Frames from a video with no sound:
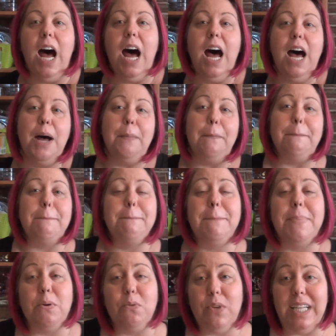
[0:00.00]

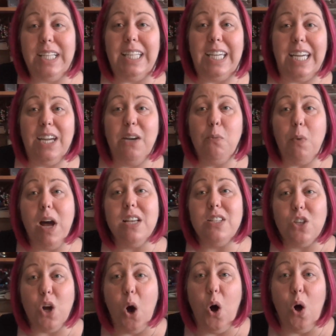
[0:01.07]
But really, it
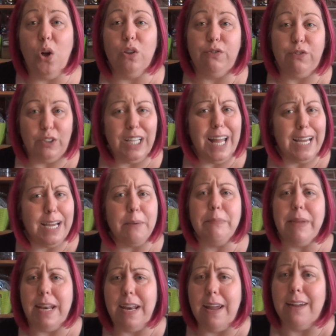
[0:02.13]
was cold for like a
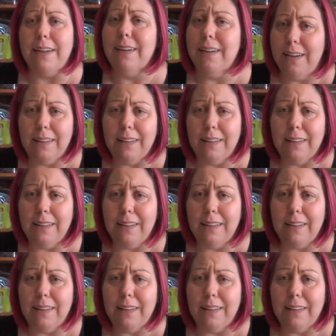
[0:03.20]
minute.